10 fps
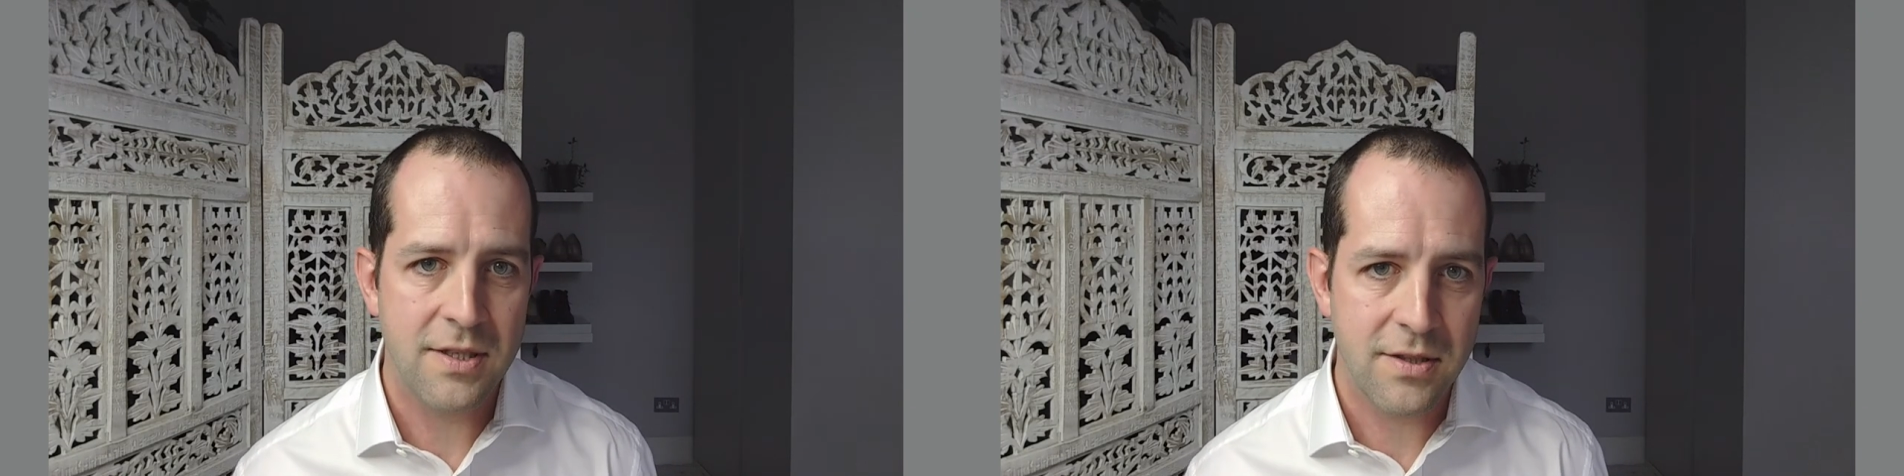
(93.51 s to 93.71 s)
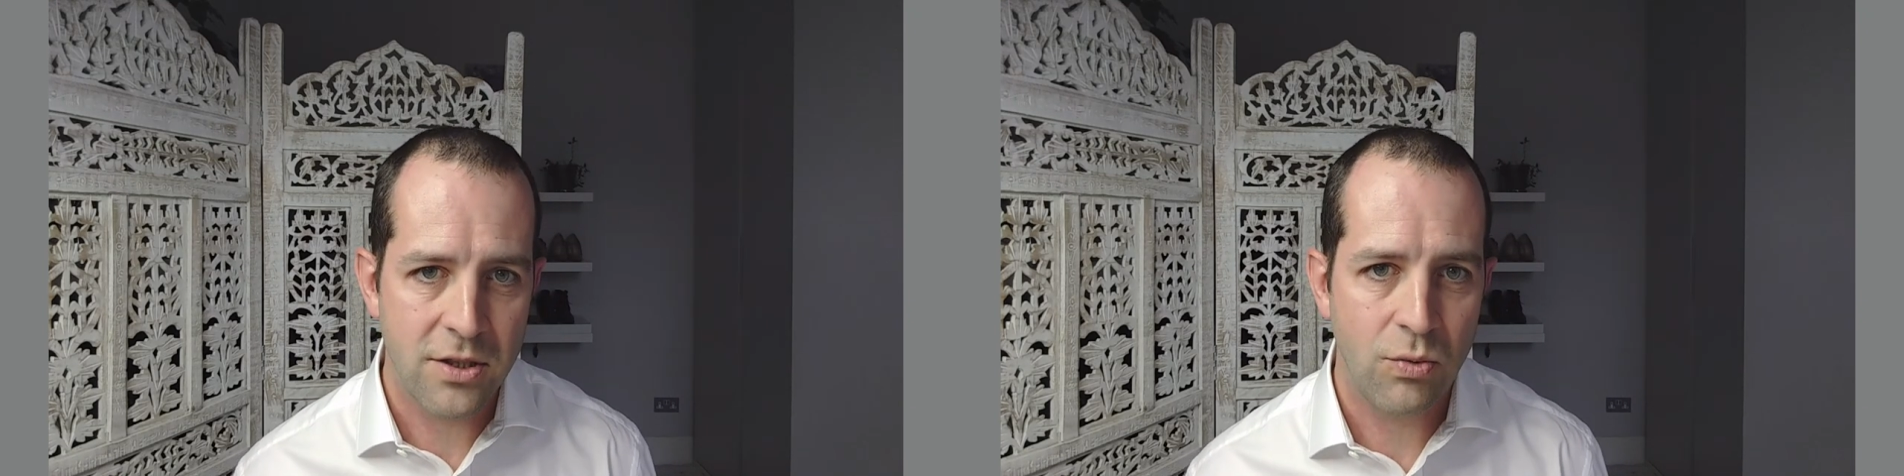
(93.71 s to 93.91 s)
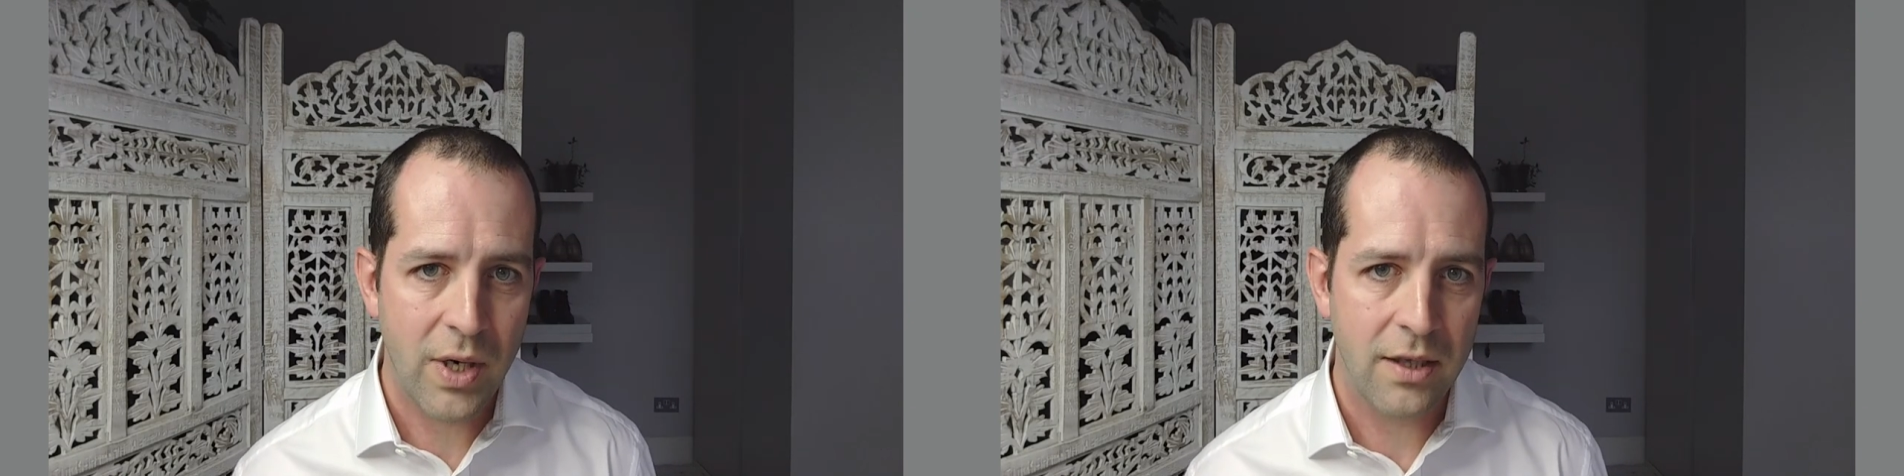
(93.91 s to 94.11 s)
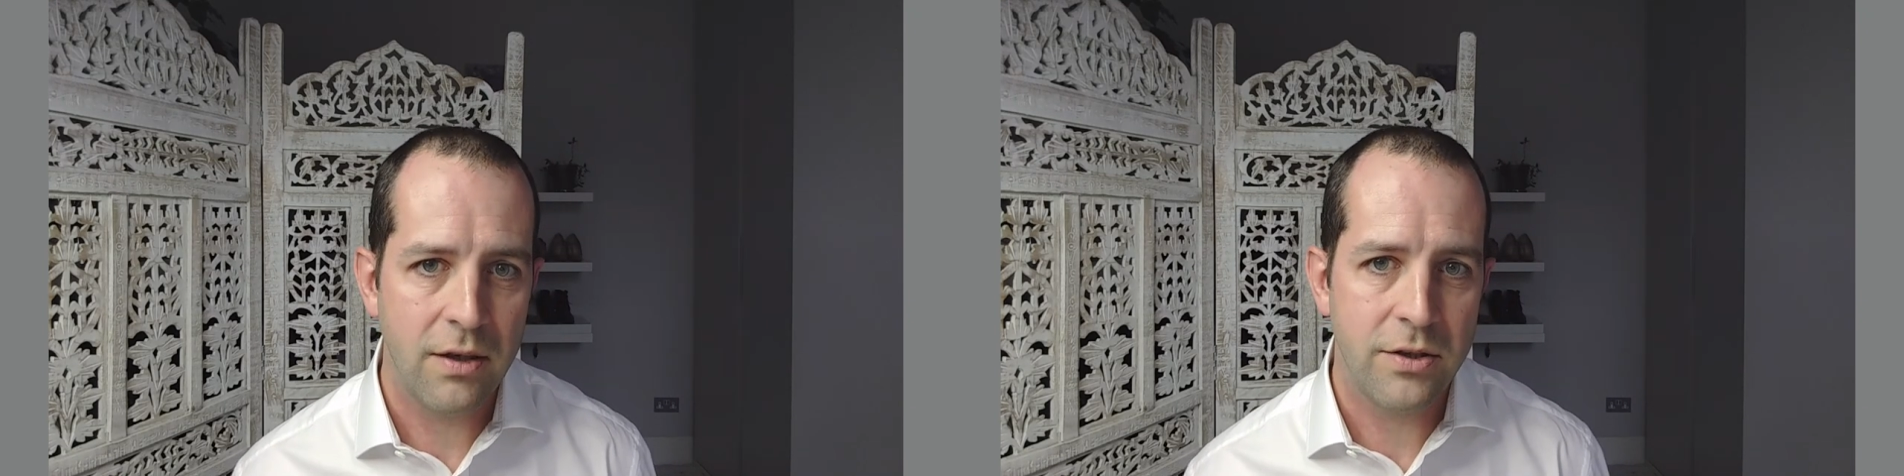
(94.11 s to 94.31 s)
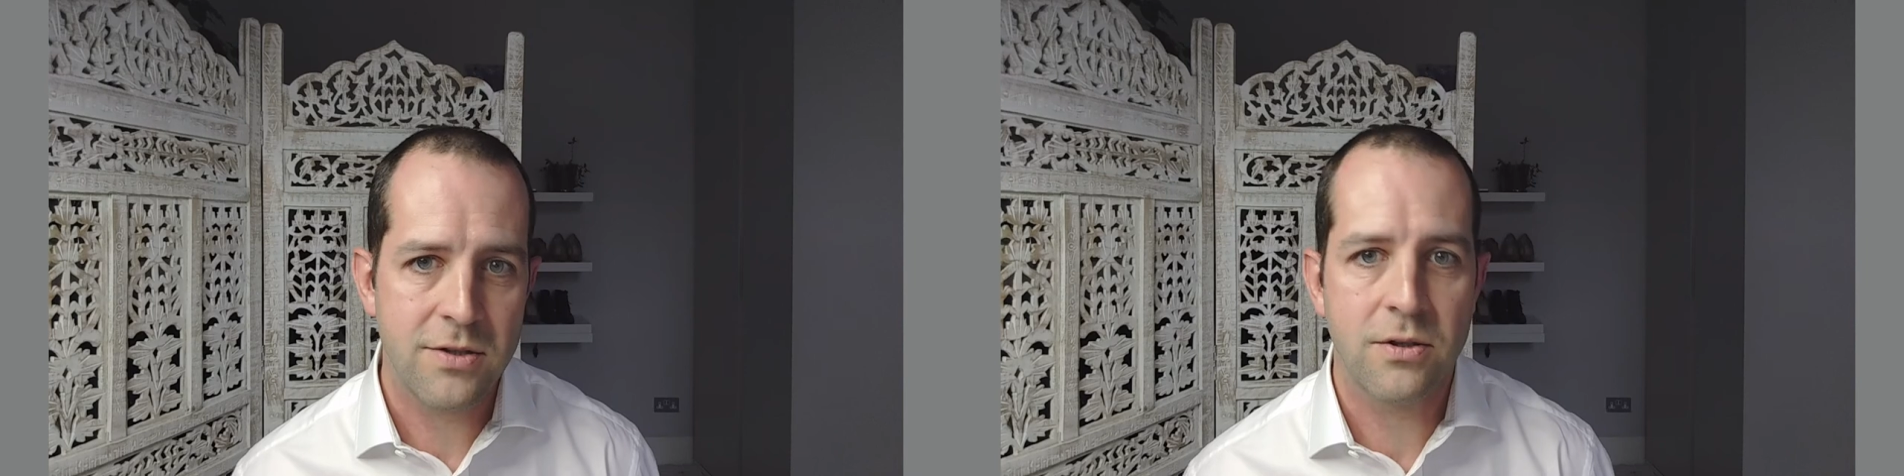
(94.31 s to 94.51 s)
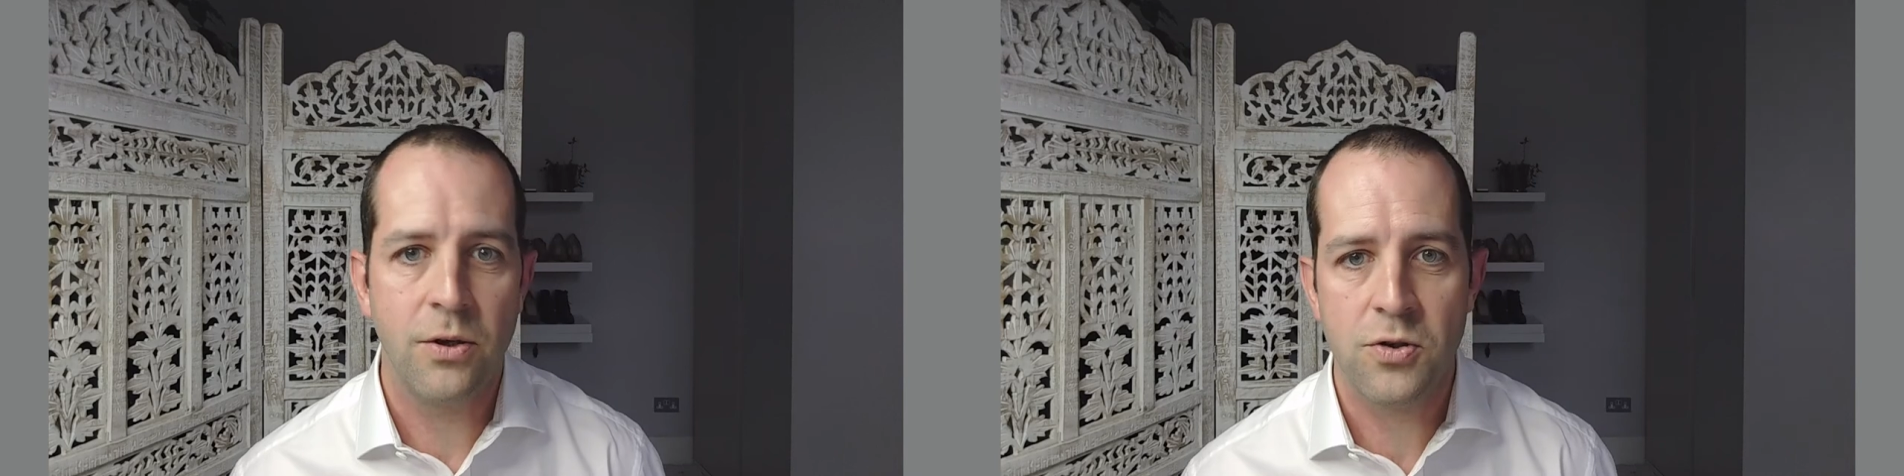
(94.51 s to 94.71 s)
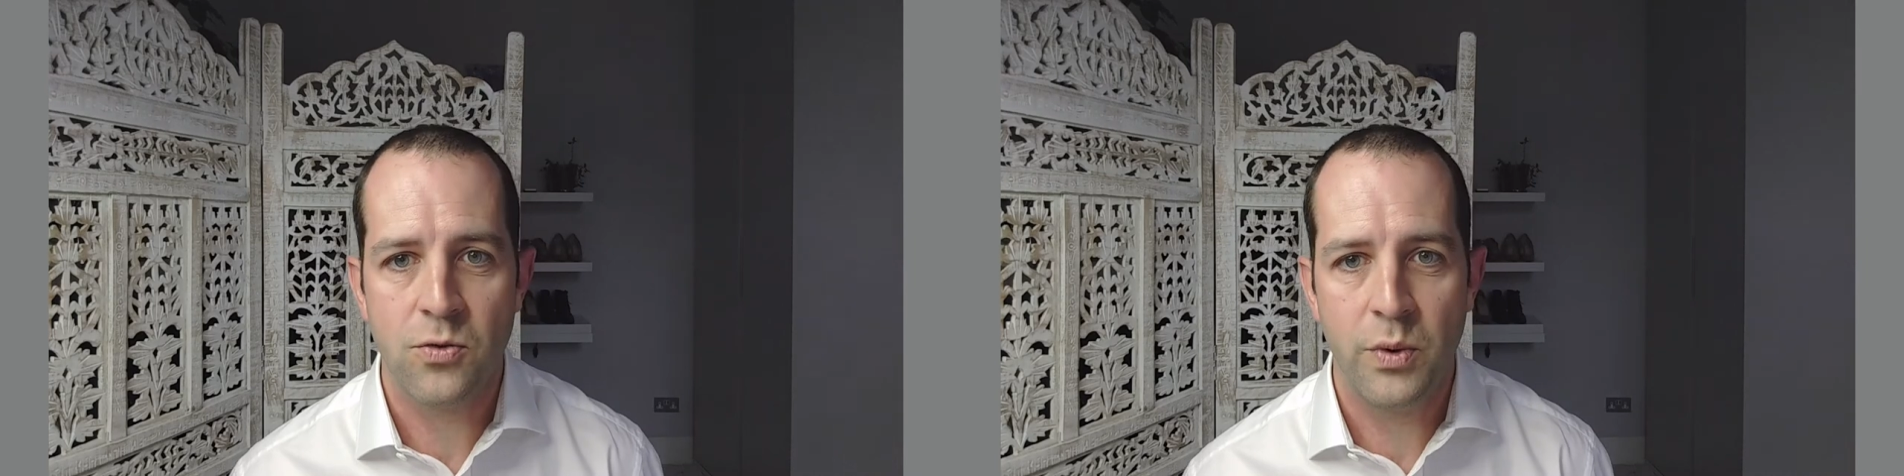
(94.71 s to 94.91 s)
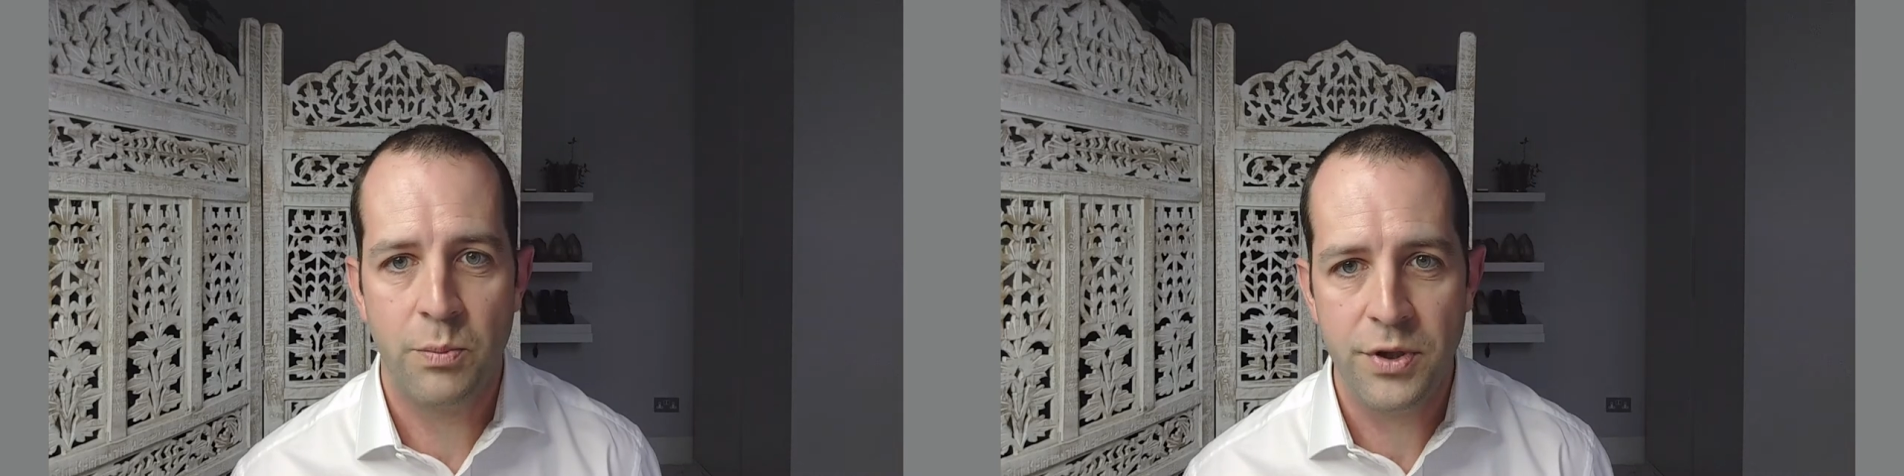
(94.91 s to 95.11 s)
such regular disclosures
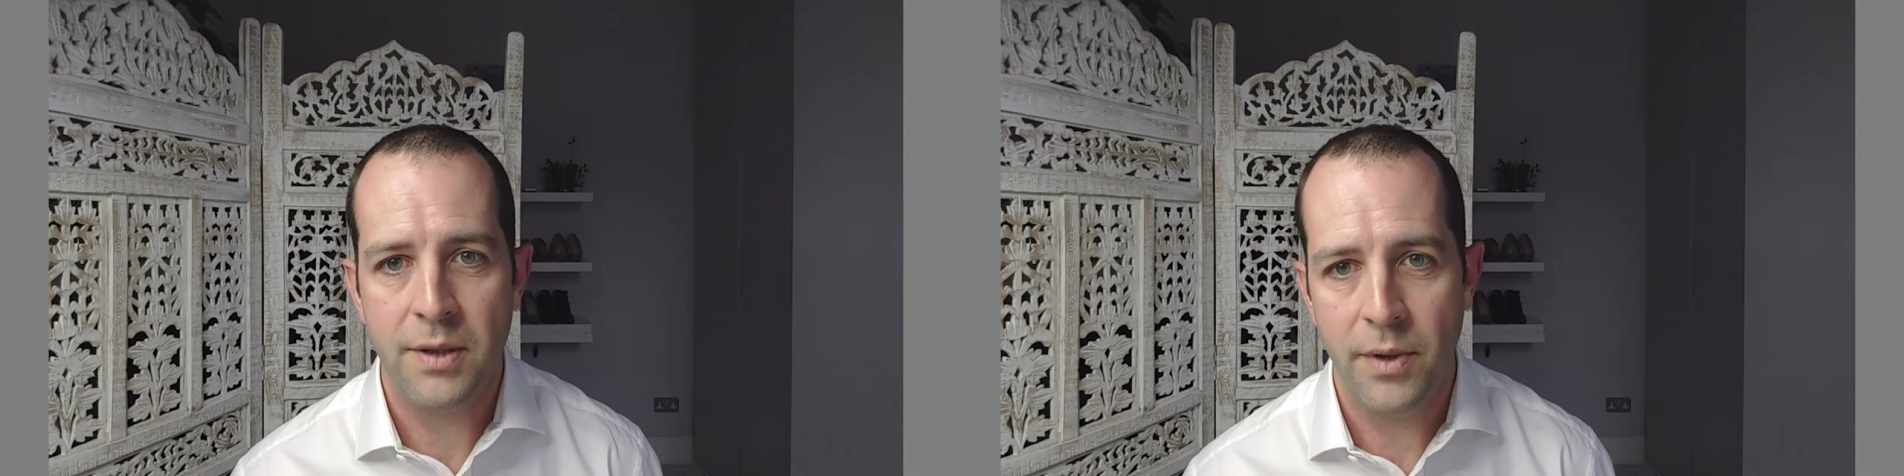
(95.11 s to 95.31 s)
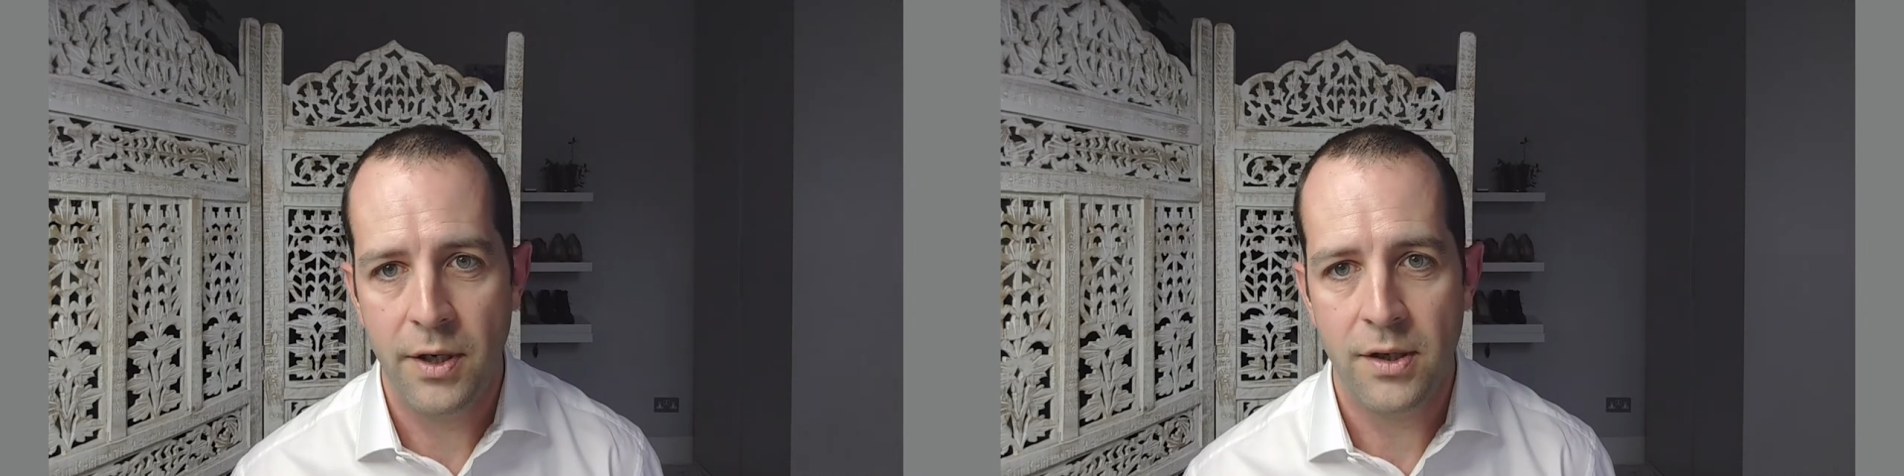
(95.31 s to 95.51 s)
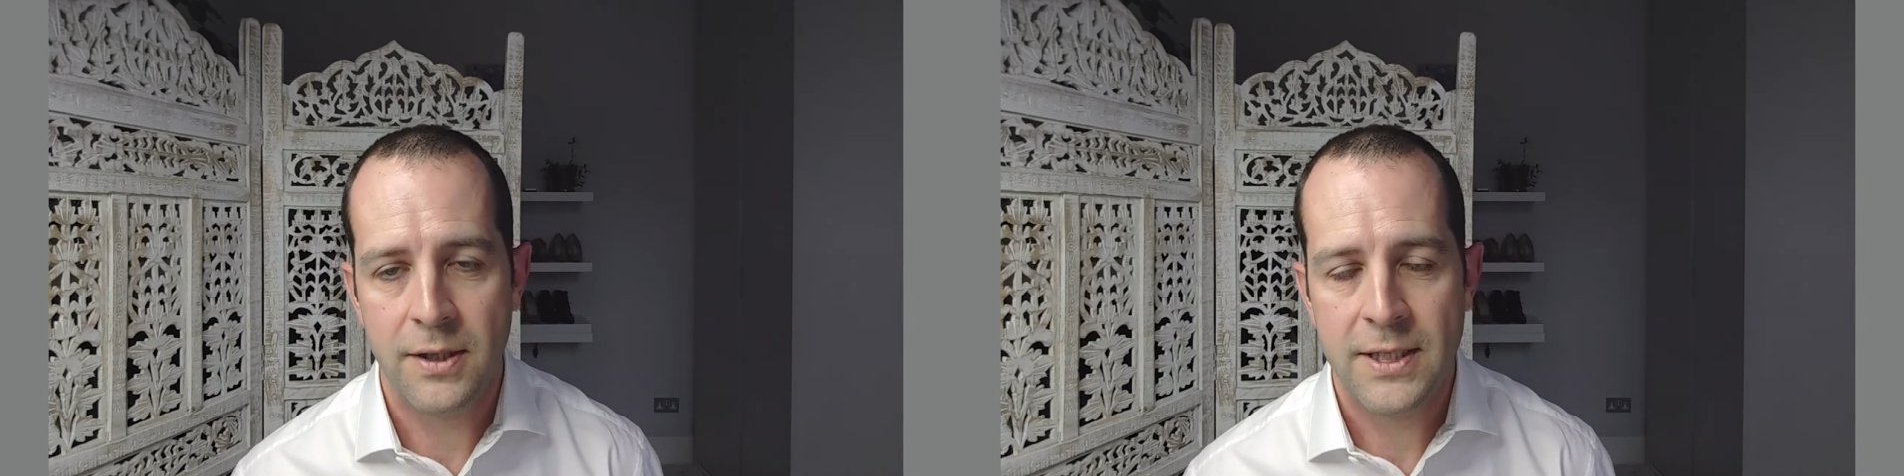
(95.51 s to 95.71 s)
would put them under.